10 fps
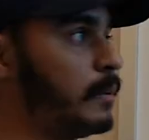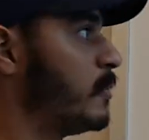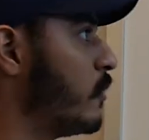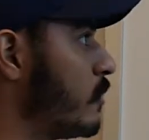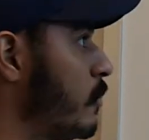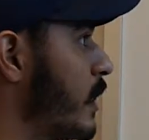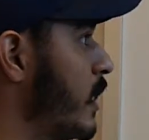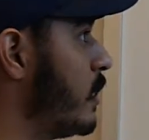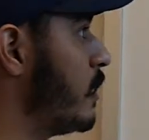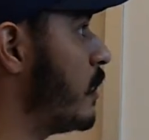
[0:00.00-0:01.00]
Before we
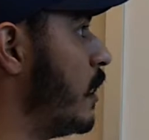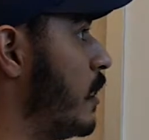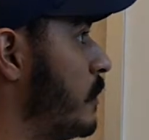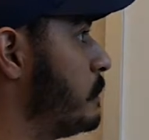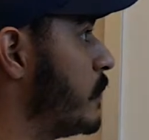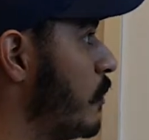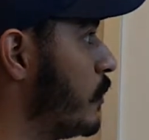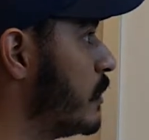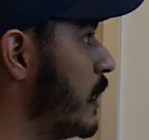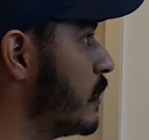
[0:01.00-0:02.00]
begin
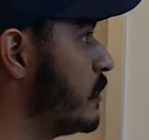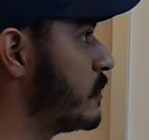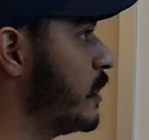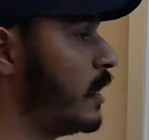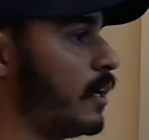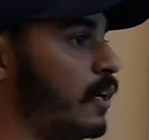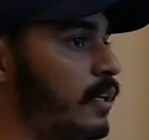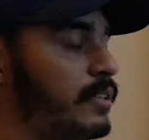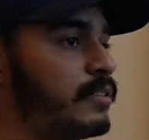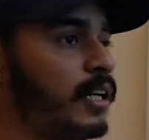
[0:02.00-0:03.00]
with linked list,
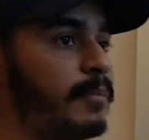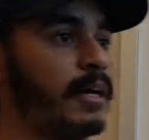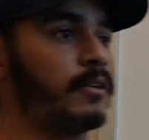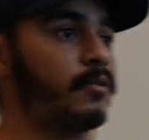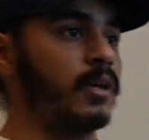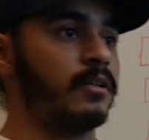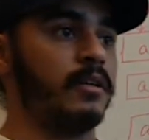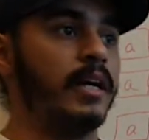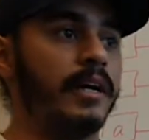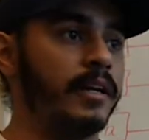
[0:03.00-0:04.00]
let's get back to what
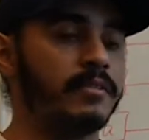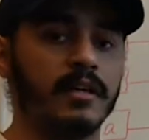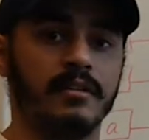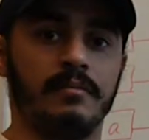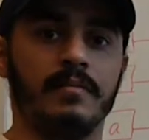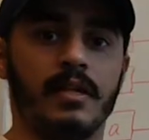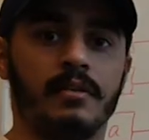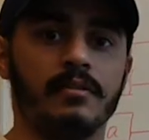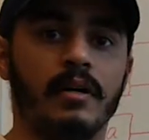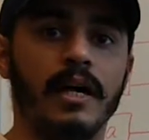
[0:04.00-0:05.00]
arrays are.
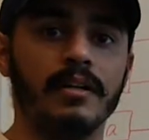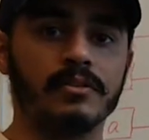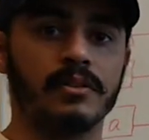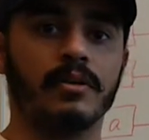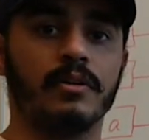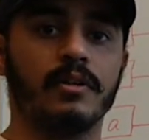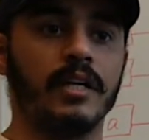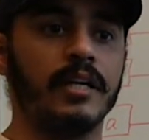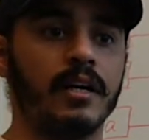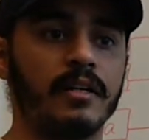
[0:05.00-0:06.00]
So arrays store
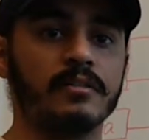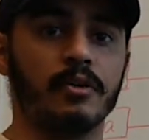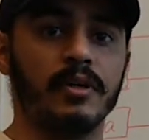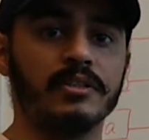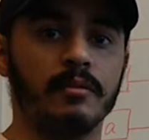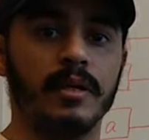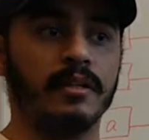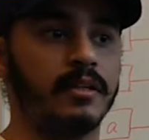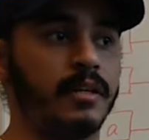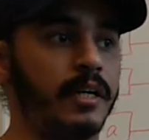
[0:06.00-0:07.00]
data in a sequential
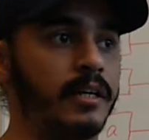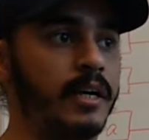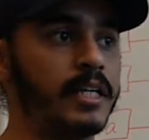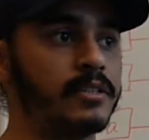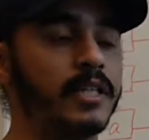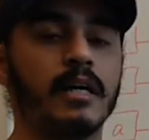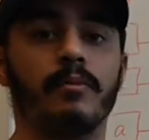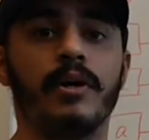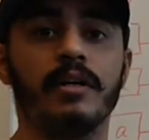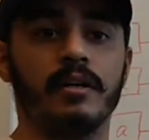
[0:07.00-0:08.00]
manner, and each data
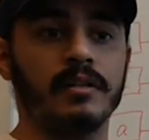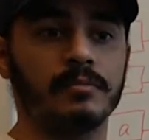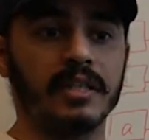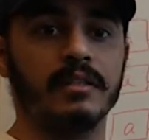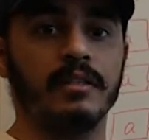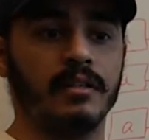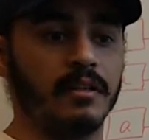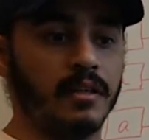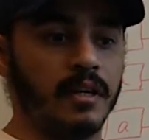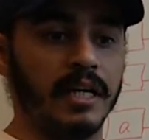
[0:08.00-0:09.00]
point is present
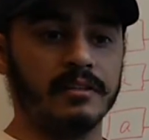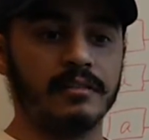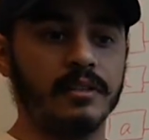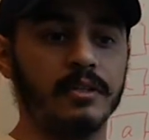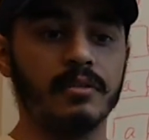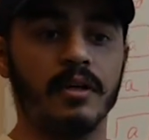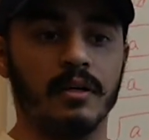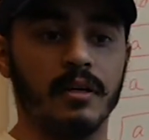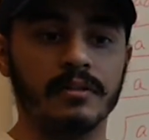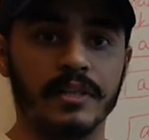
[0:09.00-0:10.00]
adjacent to the
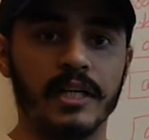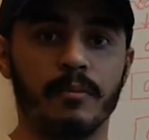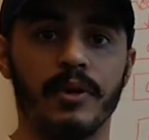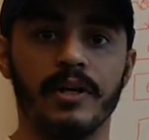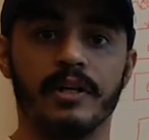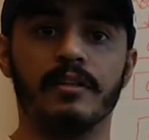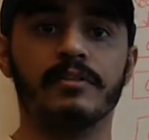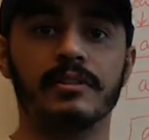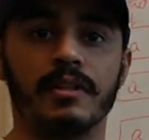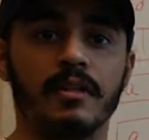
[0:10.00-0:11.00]
other data point in the
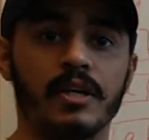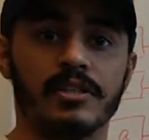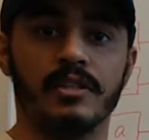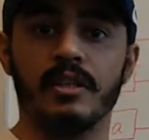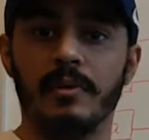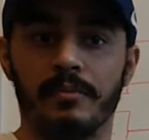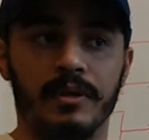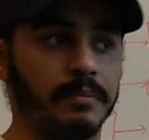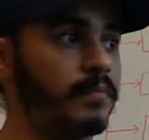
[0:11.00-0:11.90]
physical location in the memory.